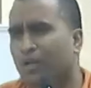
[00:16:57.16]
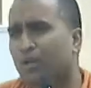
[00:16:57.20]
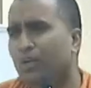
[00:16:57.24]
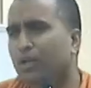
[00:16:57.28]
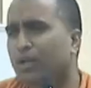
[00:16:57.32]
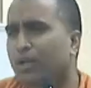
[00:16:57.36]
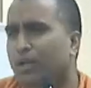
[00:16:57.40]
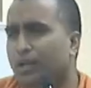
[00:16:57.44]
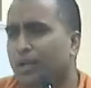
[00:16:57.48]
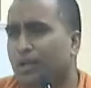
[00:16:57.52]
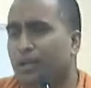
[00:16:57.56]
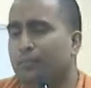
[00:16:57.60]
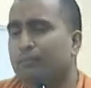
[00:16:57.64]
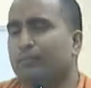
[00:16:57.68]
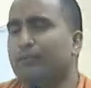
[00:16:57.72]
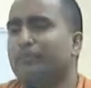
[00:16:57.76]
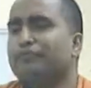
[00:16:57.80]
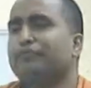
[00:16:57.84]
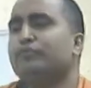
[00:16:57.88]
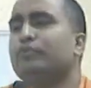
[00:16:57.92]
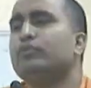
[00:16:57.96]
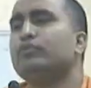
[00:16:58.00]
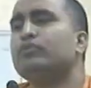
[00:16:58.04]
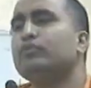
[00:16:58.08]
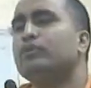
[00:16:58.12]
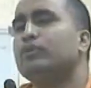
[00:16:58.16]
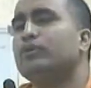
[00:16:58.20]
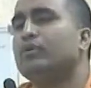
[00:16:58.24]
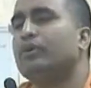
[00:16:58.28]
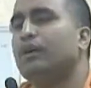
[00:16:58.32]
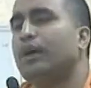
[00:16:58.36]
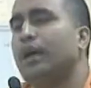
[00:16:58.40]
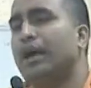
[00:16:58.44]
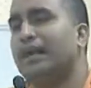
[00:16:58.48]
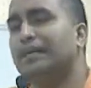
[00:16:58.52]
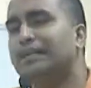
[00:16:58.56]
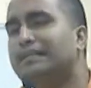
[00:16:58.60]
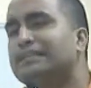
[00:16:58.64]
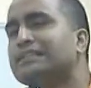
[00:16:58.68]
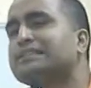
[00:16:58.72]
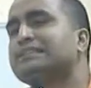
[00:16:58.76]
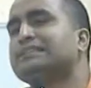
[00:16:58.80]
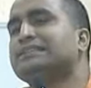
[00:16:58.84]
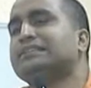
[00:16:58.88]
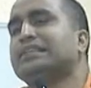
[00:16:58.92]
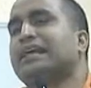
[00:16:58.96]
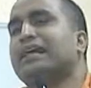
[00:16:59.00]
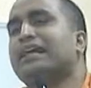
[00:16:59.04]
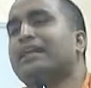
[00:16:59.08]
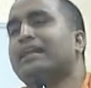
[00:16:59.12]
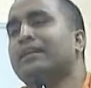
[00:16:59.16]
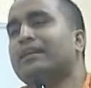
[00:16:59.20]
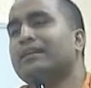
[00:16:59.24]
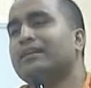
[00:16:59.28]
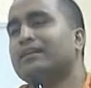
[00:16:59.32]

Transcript: Before understanding